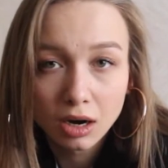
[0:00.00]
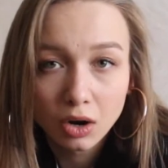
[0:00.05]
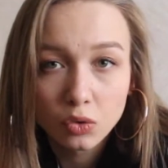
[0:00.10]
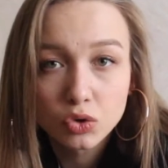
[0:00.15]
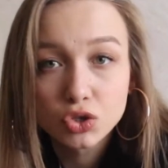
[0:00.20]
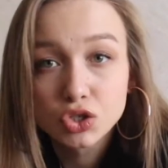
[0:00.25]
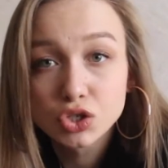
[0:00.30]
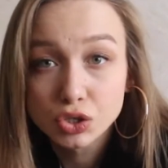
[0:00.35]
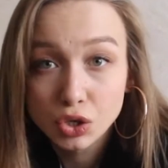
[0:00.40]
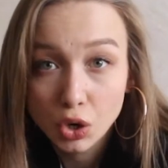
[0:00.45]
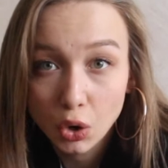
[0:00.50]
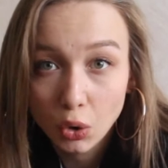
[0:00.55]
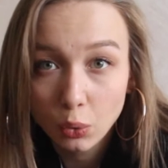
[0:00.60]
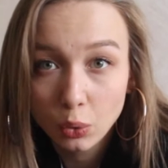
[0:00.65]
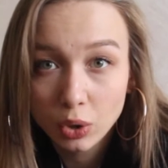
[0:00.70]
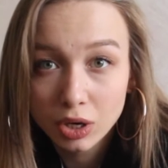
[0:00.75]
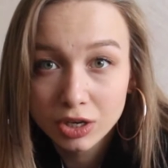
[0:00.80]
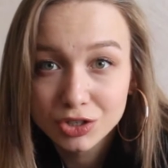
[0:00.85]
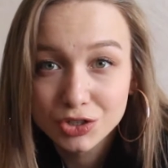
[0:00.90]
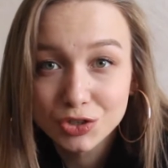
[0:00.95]
or
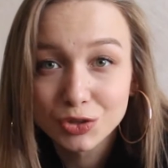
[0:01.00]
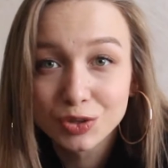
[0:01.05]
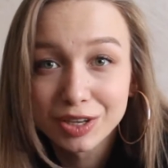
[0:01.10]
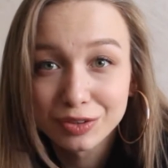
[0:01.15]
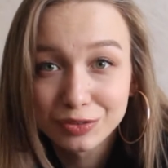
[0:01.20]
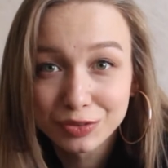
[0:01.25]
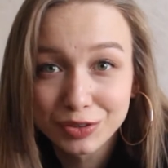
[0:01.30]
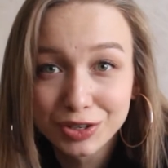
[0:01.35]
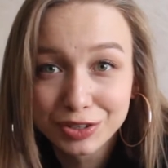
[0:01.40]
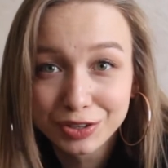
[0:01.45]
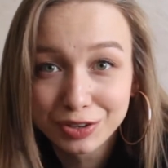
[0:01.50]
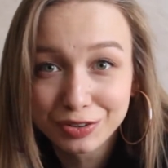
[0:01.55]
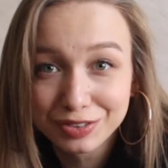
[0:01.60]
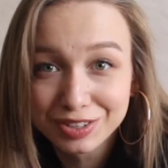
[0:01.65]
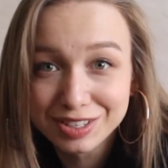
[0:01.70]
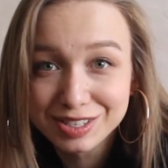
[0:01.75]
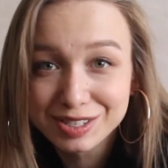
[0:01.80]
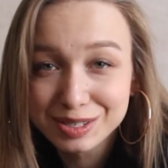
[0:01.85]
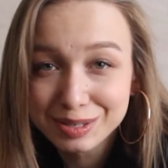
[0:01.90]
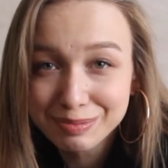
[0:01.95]
so to get rid of
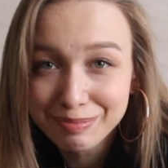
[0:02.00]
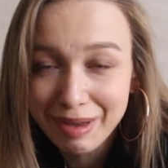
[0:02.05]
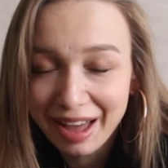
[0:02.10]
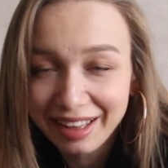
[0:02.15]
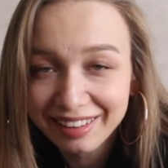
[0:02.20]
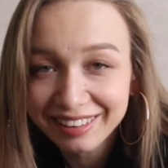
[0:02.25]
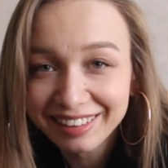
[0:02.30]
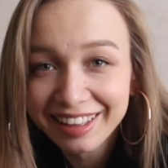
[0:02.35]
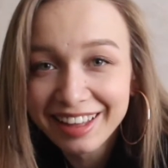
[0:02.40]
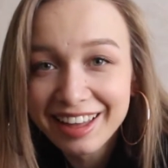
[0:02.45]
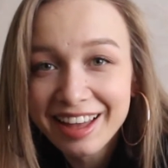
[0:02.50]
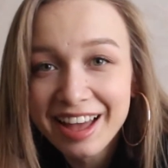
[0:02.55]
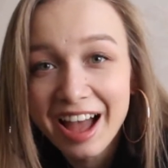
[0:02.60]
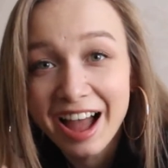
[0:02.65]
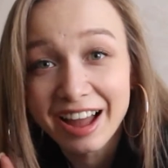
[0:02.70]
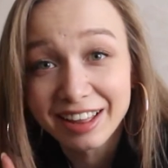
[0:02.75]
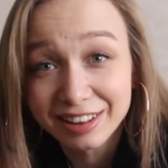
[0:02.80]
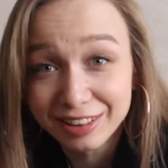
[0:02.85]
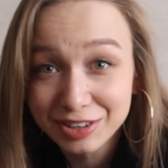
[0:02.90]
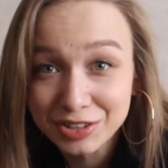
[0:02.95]
this smell.
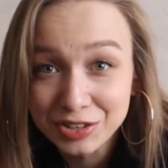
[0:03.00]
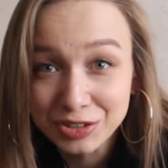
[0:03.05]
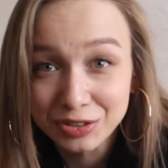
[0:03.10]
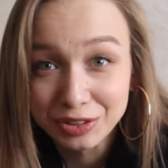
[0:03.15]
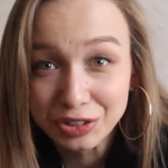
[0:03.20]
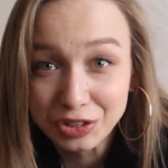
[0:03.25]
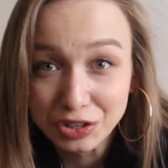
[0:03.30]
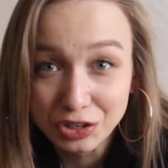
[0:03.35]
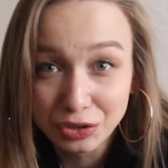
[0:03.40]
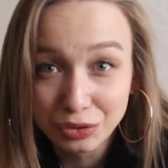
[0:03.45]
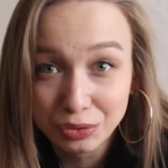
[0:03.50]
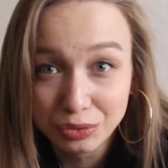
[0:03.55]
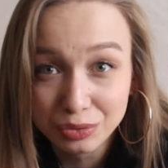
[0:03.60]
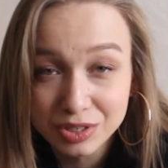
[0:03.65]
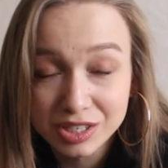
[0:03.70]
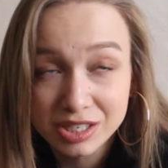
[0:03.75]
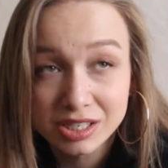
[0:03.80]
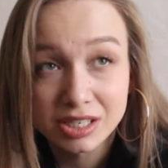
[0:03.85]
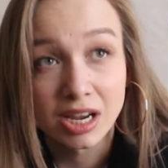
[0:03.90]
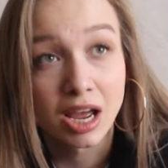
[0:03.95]
I literally
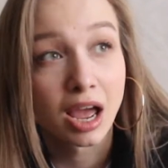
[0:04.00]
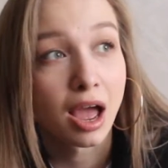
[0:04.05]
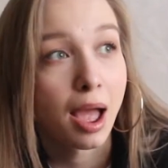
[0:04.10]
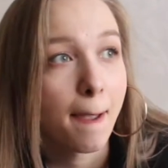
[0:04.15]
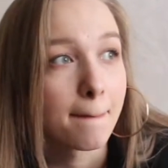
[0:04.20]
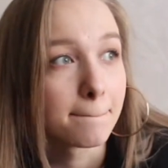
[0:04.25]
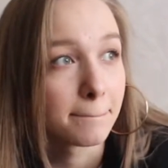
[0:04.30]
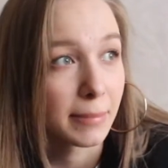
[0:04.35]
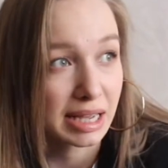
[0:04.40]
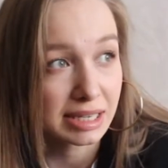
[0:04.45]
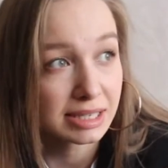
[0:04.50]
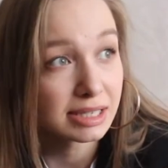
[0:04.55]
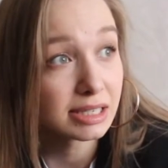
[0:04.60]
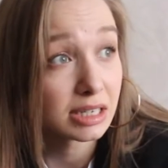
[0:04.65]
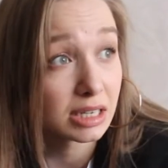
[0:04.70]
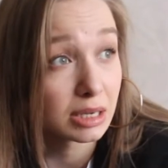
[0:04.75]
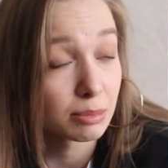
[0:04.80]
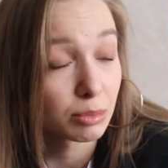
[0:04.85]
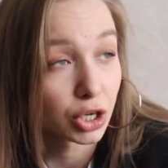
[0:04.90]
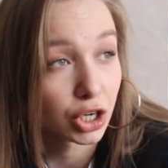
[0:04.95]
used my
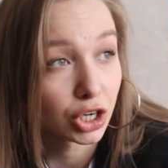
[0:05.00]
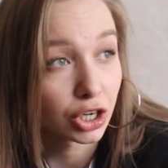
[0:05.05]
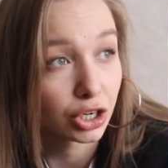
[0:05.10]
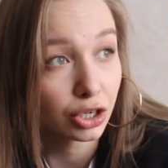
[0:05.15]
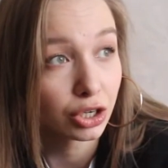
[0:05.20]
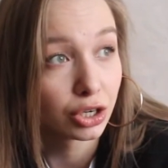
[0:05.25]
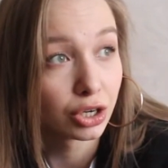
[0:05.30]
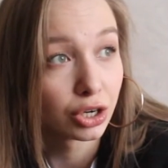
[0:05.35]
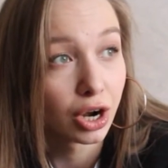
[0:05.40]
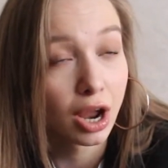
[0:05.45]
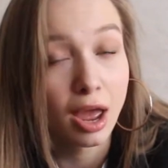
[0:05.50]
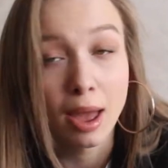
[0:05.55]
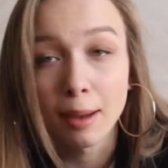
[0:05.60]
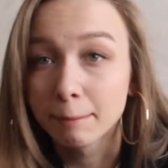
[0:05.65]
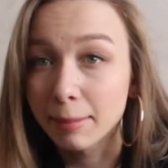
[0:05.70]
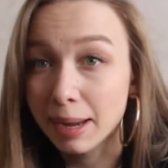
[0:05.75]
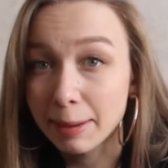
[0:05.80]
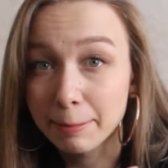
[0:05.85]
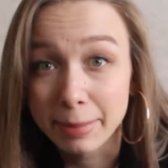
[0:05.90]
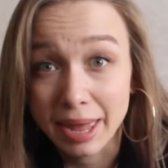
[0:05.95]
steamer,
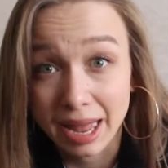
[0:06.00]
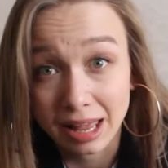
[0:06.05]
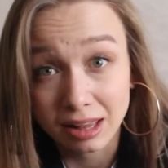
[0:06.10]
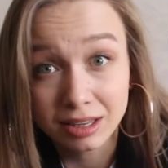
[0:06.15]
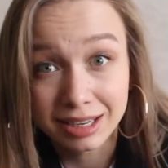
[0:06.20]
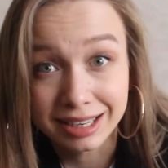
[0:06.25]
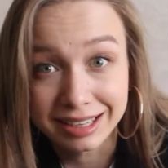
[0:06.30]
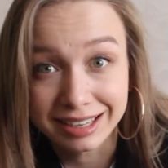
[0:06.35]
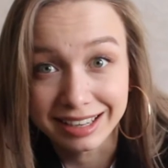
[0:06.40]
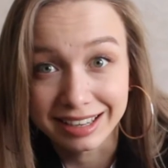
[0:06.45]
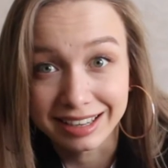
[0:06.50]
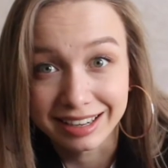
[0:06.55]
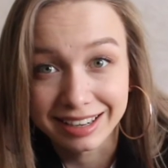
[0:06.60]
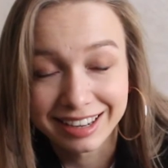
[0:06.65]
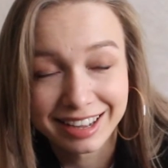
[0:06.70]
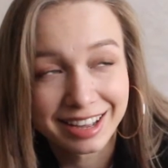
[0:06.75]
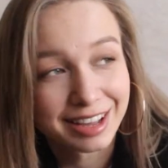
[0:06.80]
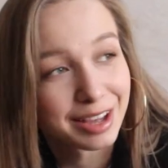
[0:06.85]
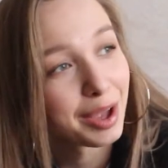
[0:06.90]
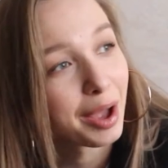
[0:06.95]
my balcony,
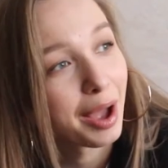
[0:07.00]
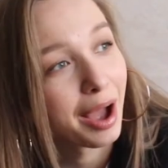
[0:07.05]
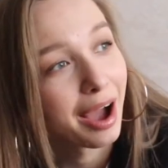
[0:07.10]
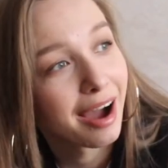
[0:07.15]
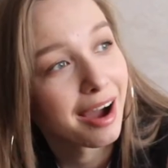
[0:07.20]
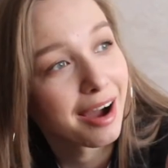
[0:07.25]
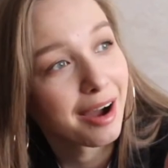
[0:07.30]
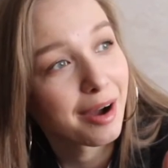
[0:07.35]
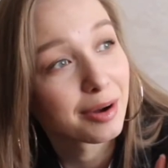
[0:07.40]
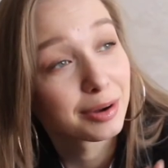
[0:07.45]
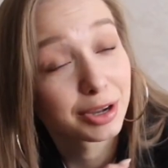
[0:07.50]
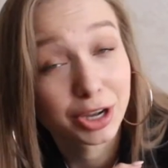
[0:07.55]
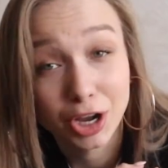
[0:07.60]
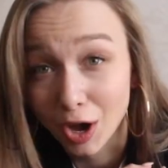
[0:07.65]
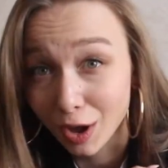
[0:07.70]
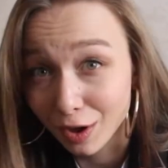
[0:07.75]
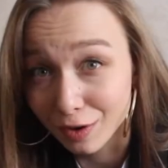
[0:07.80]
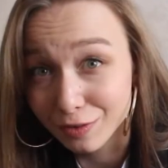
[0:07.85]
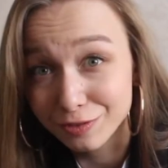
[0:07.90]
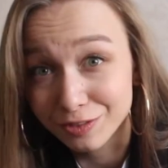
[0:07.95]

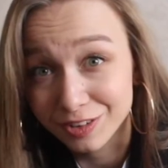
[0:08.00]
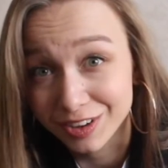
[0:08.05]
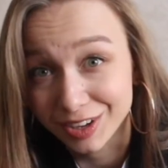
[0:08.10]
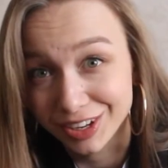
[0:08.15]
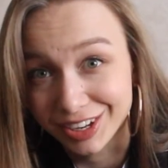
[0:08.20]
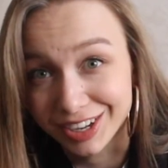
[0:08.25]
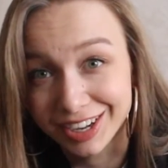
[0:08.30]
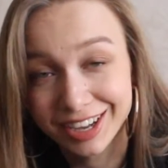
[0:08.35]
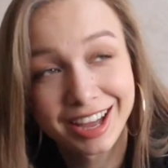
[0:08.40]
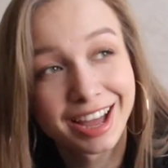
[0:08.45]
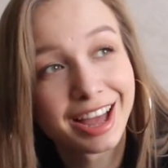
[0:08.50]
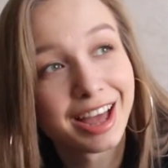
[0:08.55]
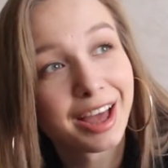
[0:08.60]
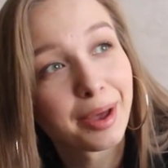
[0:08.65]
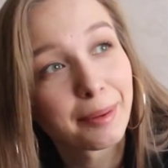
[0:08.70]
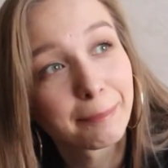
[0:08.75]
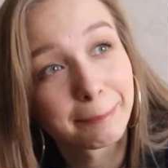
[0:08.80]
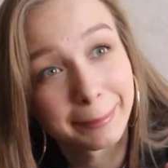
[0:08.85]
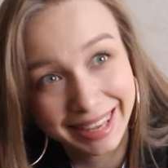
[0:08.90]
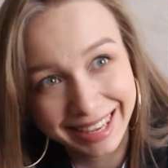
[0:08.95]
coffee,
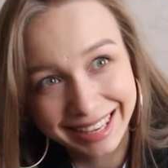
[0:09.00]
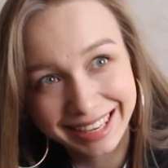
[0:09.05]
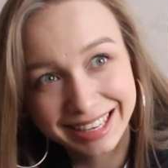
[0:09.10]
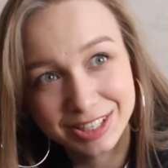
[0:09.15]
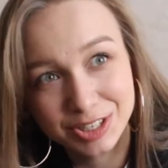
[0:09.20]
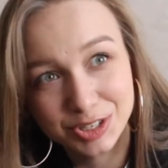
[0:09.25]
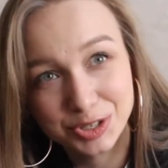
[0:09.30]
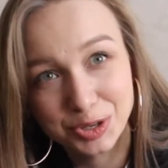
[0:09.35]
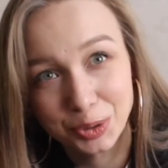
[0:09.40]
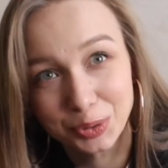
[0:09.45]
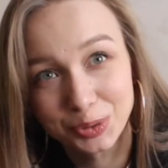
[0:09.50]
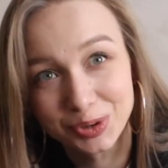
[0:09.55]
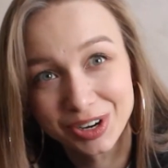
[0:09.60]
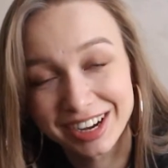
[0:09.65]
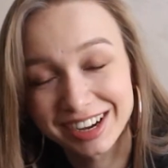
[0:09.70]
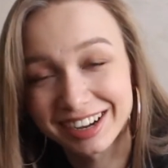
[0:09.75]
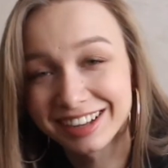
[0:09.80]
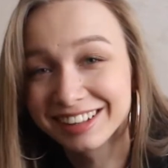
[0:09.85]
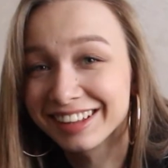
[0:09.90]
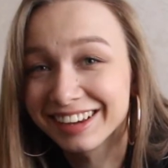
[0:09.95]
baking
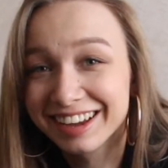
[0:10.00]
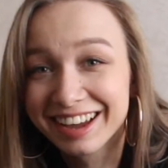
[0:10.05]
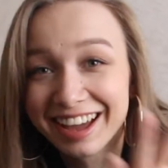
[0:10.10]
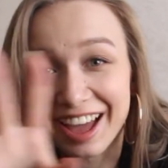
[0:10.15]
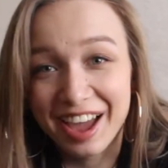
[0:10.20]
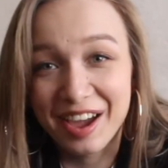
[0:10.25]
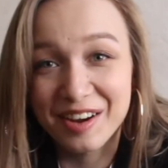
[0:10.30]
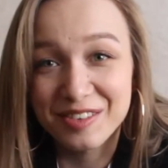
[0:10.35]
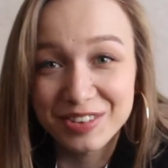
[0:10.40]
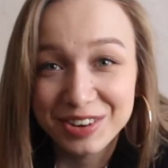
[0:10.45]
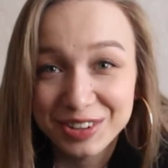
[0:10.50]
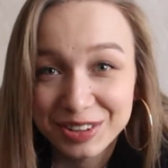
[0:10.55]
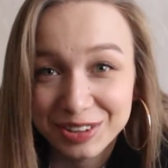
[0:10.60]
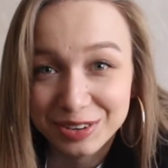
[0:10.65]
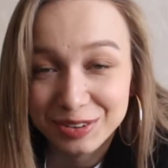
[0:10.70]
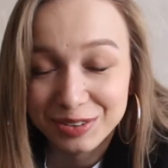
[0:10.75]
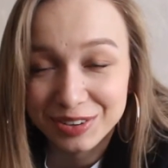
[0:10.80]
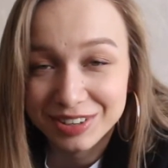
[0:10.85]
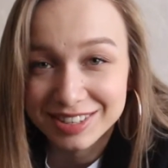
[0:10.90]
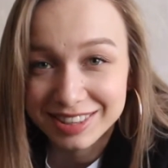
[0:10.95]
soda, like
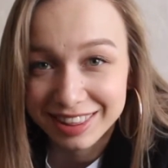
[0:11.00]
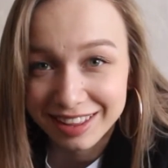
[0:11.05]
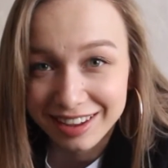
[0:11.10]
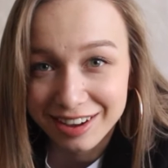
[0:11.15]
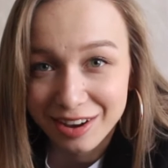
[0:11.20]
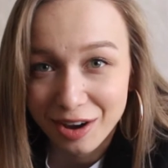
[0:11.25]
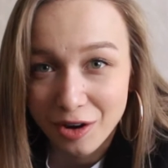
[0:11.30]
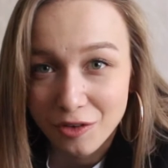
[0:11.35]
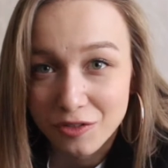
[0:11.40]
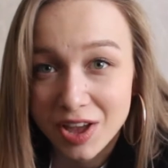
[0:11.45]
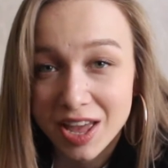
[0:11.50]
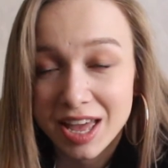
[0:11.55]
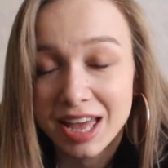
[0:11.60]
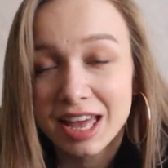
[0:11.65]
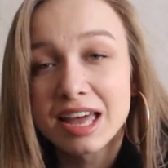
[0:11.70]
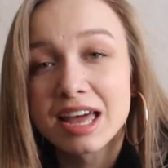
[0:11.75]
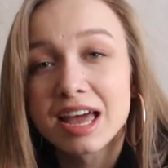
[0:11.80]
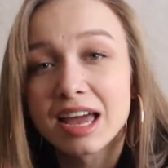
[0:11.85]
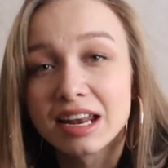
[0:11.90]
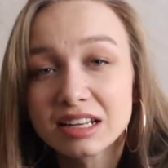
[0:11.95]
everything you can think of,
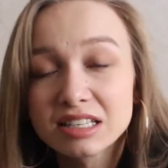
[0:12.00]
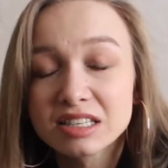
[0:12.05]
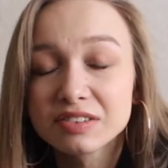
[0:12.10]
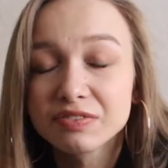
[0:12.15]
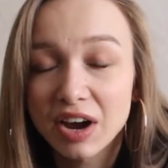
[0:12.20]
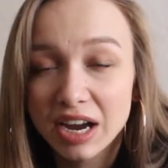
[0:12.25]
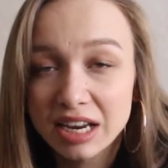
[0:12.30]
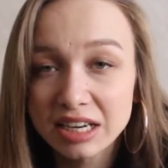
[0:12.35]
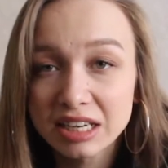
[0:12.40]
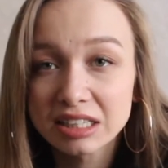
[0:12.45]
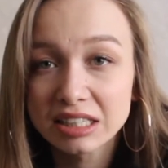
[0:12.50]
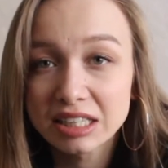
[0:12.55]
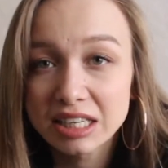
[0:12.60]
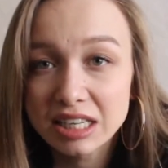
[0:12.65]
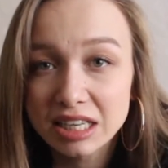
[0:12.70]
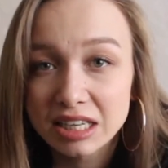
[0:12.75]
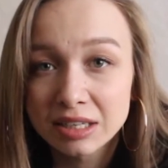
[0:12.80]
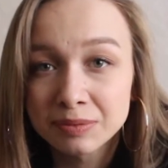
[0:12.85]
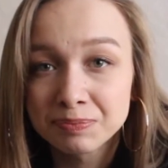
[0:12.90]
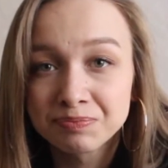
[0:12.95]
and it
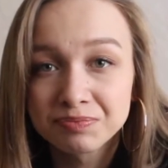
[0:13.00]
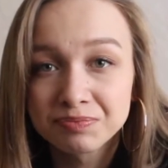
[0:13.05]
finally